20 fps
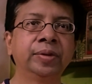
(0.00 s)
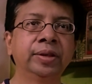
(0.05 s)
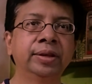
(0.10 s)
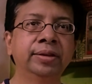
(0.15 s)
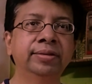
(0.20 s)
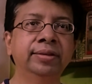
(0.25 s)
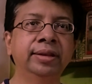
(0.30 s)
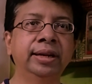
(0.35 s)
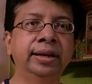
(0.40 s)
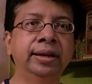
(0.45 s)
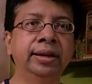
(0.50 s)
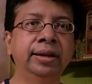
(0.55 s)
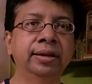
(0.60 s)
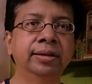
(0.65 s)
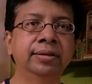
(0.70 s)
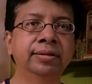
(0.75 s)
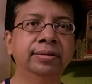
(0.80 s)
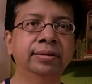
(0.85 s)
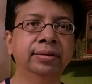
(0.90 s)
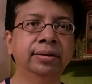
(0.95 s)
is
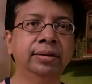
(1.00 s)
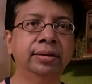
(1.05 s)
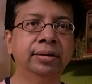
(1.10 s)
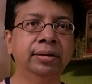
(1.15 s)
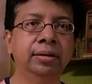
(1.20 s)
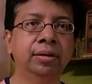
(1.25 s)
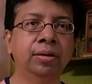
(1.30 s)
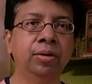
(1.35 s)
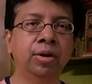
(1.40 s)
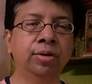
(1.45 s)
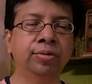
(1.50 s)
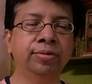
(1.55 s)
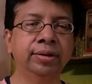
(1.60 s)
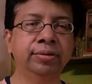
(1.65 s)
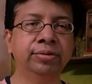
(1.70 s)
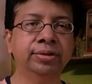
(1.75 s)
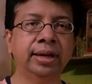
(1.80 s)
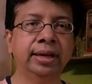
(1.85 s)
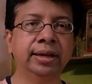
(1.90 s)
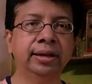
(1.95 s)
India's long
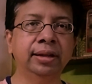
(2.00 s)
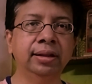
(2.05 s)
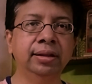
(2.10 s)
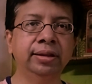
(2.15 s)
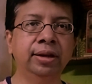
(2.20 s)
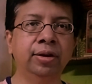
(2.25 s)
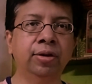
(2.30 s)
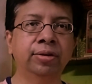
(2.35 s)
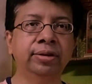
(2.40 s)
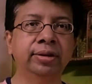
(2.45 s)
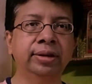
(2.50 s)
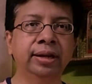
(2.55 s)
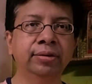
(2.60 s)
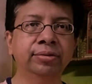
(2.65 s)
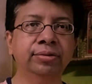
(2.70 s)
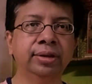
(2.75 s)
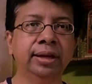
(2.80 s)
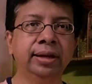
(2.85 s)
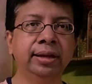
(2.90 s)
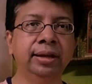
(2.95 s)
wave cycle, the
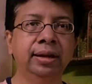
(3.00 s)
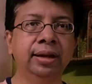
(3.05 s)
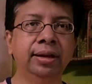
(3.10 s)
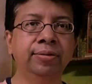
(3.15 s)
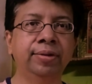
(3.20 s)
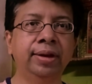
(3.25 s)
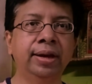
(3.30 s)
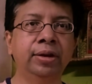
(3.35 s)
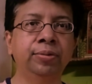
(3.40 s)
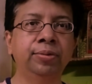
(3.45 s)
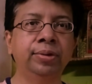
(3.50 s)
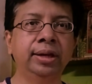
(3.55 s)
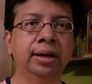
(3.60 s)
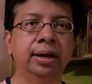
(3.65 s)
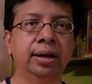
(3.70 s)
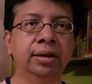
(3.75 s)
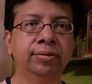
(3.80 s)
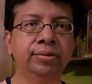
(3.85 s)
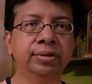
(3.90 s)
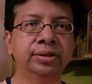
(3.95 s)
quantitized cycle, and where we
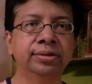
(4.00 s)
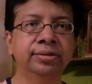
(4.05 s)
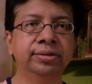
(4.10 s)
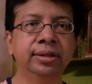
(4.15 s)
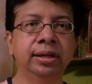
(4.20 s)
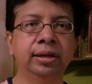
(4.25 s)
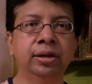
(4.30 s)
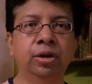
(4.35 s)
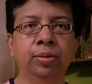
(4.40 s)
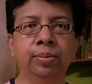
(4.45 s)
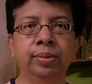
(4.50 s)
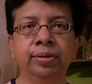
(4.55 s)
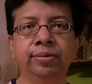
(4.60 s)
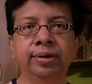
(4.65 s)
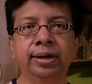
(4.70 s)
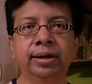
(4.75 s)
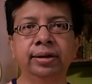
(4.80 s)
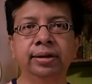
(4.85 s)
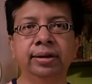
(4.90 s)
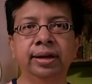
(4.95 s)
are, which is the economic
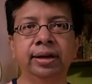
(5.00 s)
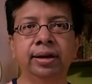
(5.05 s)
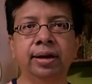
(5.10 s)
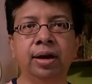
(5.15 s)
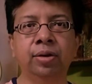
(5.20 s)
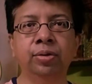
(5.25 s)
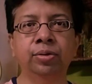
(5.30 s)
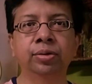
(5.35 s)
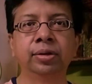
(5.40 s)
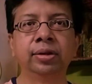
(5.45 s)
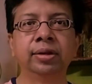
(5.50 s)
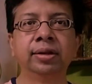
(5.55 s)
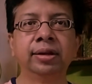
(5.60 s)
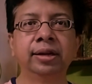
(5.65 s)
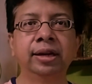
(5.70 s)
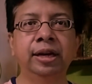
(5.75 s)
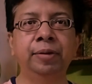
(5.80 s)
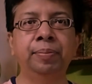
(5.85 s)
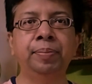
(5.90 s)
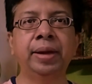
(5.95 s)
winter, and how
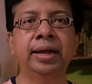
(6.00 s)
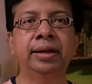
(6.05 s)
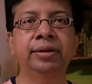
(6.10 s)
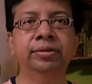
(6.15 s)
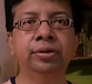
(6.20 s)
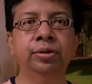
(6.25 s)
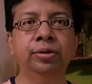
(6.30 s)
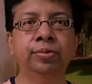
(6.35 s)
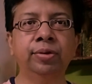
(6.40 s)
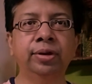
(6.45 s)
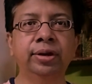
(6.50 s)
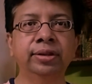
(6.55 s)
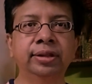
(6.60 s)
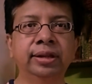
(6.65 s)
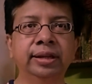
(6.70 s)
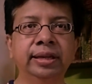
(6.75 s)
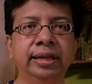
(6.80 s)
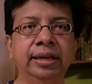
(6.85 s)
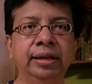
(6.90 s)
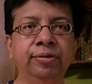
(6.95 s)
it pans out. What are
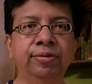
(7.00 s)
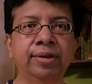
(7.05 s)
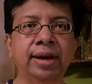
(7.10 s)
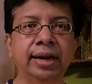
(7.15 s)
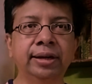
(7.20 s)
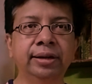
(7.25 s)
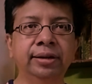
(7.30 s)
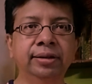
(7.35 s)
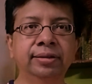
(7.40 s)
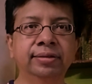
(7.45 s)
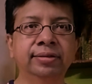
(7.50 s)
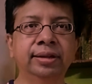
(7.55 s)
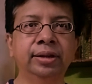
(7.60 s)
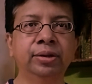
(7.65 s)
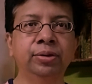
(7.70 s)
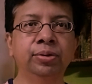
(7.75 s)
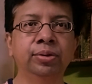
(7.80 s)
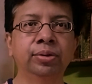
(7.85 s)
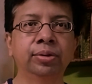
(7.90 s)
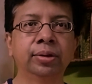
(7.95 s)
the key factors
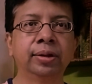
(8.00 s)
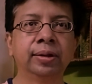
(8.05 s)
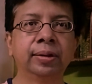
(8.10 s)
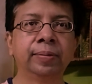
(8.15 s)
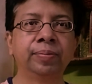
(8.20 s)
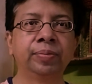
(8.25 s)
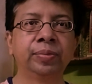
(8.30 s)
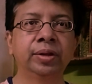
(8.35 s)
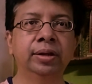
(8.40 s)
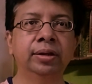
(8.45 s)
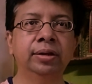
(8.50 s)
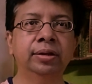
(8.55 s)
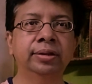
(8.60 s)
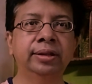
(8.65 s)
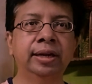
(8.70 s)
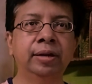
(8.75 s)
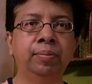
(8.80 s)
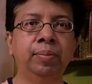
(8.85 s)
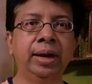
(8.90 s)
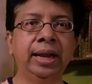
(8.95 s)
that
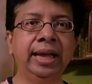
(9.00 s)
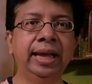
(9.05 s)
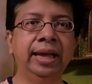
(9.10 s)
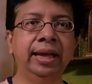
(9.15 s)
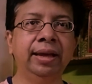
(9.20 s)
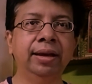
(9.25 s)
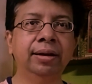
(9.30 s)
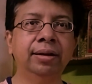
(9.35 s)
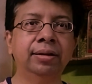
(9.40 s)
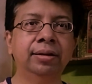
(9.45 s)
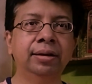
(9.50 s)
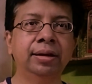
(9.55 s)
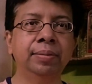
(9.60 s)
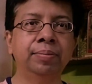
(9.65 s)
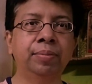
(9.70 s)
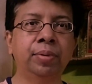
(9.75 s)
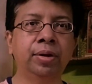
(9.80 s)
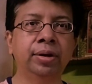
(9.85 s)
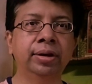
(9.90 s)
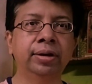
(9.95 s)
play
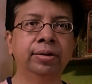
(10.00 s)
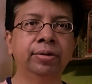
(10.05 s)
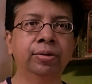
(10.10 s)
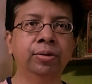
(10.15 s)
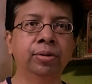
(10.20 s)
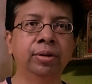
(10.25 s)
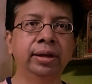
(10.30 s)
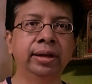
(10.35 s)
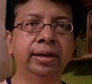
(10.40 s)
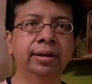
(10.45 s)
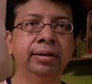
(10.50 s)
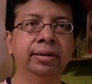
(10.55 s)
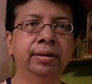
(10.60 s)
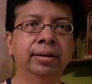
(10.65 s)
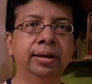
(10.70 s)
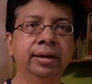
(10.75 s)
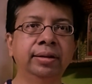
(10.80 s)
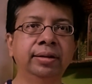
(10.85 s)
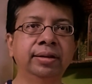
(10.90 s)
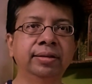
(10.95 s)
important role
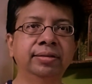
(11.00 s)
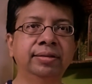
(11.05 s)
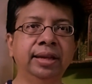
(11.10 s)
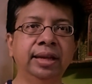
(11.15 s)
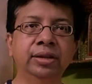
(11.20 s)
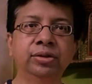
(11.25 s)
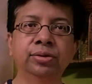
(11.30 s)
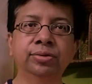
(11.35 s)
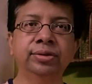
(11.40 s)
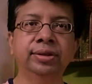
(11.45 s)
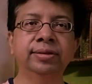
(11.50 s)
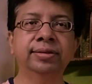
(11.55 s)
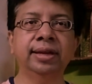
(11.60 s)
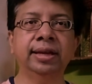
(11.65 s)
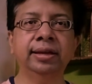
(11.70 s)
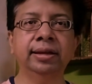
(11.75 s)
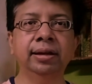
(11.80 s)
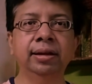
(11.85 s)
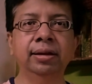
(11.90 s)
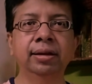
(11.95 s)
in this stage of the
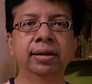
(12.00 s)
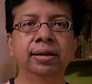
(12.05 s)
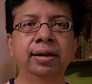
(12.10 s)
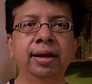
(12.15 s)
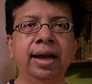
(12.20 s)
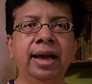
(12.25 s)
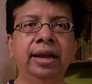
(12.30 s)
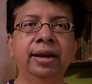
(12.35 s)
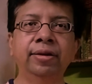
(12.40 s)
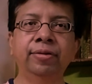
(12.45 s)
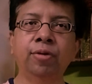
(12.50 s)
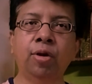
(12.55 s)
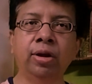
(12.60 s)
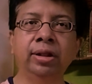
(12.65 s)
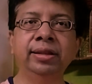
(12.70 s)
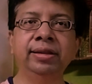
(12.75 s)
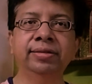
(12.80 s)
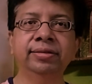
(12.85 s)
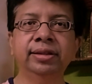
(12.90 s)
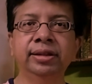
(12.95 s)
cycle and in
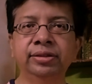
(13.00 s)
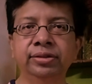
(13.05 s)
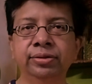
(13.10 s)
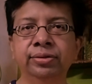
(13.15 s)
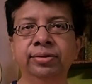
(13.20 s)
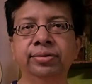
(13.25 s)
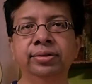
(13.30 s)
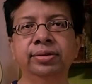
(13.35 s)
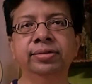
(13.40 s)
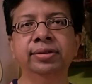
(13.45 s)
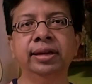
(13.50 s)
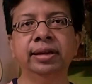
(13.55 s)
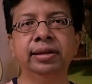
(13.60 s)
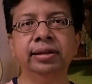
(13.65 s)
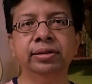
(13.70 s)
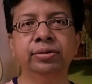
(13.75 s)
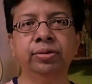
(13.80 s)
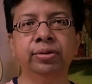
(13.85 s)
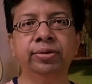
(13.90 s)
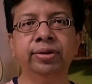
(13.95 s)
all these stages of the
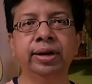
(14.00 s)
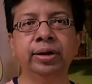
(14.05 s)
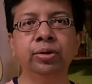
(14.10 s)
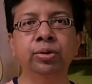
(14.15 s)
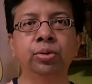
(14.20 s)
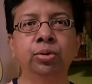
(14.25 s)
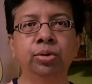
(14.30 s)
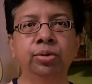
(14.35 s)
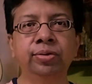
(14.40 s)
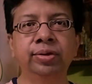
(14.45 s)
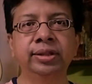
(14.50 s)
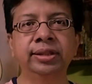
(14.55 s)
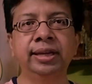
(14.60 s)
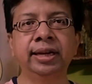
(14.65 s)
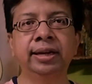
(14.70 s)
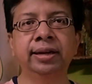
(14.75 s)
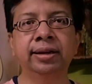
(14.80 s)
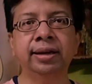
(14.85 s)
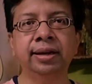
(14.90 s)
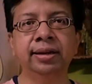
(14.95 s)
cycle. So try to go over
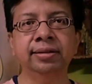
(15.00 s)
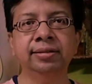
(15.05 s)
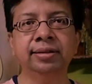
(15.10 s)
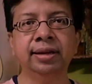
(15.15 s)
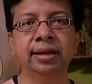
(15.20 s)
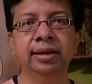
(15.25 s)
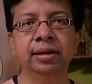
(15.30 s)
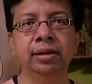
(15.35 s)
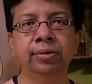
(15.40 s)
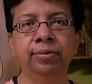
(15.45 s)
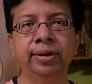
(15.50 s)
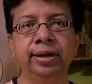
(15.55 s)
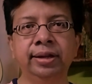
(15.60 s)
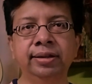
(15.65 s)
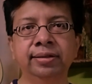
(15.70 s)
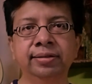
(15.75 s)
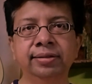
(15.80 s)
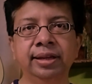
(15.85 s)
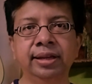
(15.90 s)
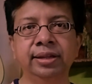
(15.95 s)
the entire cycle,
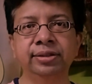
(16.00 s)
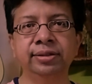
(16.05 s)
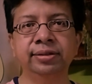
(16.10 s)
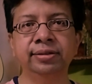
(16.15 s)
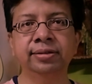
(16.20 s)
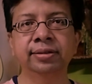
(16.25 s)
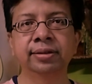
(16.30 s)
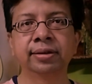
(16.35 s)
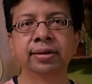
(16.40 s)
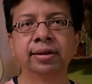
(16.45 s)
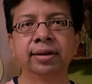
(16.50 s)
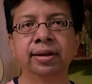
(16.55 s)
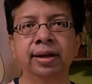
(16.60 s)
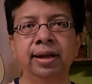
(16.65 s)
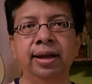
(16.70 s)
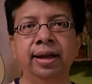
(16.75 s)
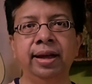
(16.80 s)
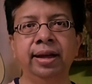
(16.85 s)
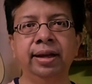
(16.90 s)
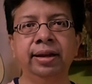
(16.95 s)
various stages,
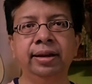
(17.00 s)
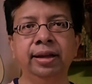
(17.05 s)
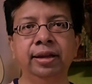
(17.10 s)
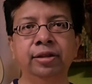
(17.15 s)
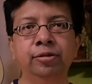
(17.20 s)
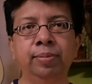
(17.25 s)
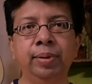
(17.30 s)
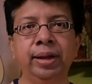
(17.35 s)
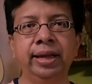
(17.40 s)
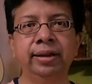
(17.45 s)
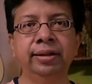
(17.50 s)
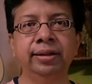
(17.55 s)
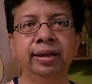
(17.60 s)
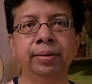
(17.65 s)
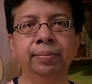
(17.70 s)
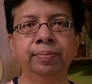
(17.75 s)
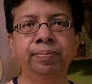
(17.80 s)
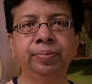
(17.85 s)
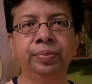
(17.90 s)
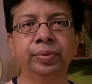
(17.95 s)
and explain
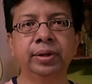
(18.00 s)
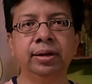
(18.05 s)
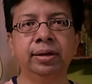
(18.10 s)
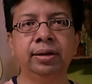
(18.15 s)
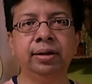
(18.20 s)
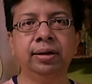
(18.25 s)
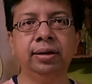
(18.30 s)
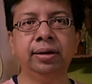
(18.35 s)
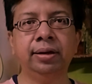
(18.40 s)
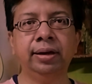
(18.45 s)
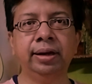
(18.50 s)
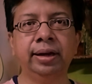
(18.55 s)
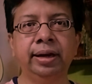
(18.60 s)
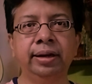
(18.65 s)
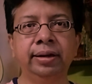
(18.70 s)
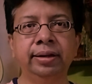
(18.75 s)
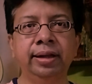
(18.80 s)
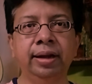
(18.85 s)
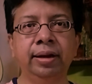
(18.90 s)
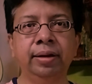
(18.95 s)
them,
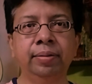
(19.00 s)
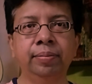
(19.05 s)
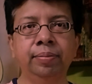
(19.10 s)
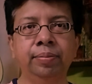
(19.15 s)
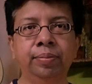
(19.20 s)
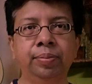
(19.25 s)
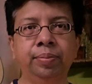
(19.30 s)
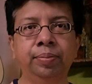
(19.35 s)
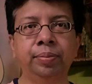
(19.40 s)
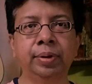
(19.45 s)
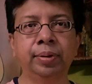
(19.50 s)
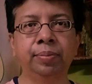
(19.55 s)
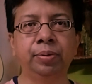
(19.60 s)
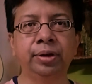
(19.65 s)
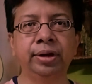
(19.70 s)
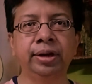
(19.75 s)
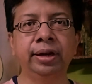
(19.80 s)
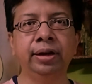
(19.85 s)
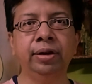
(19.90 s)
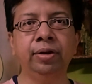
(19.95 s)
and then
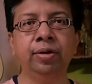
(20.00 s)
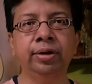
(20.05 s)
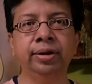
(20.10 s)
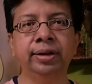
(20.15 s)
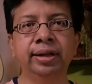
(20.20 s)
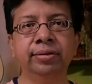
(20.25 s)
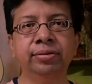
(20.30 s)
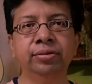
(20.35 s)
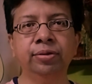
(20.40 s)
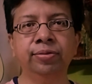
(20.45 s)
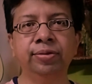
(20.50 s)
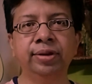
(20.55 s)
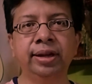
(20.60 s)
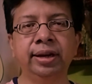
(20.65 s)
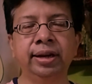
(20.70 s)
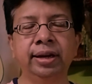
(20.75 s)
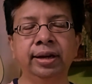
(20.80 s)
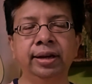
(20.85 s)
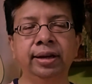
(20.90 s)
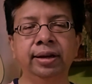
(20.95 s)
put it in context of where
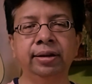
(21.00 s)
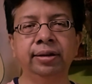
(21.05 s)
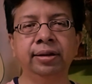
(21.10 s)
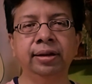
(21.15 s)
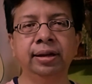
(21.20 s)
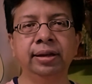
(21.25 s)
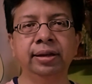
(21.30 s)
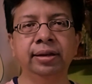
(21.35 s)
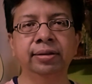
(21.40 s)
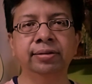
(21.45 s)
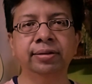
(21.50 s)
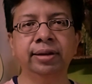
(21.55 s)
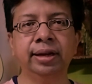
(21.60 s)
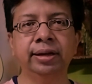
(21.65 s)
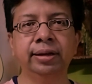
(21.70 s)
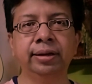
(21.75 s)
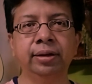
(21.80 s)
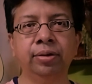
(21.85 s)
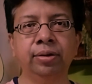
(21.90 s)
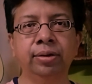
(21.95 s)
India really is
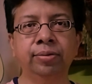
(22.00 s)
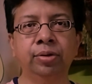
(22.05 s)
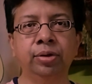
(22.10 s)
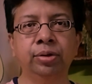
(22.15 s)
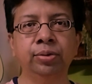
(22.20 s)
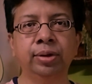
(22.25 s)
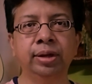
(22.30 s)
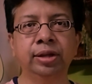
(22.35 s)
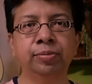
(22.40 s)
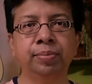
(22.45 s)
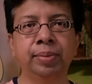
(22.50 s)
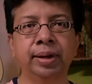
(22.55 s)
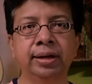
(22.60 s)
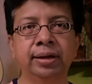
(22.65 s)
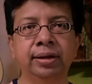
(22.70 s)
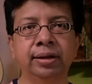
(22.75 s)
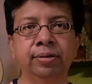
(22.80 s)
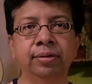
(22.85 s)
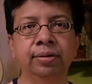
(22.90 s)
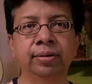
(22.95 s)
right now and what you
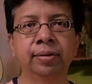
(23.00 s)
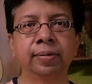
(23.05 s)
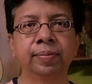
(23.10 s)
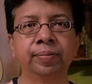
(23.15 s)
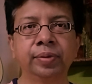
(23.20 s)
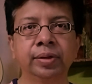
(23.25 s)
expect in